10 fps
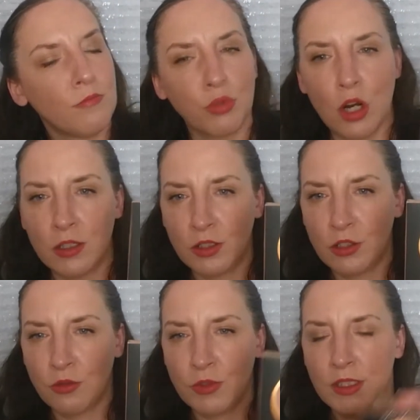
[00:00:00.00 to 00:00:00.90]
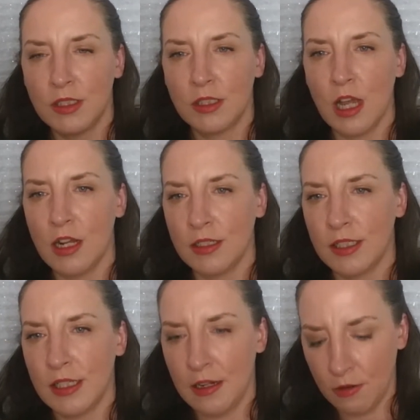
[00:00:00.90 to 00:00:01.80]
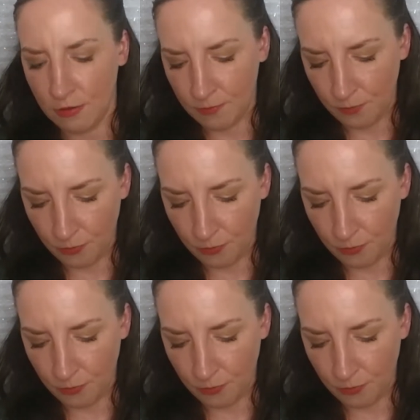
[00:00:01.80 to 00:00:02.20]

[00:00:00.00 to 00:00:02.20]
bronzer was on sale.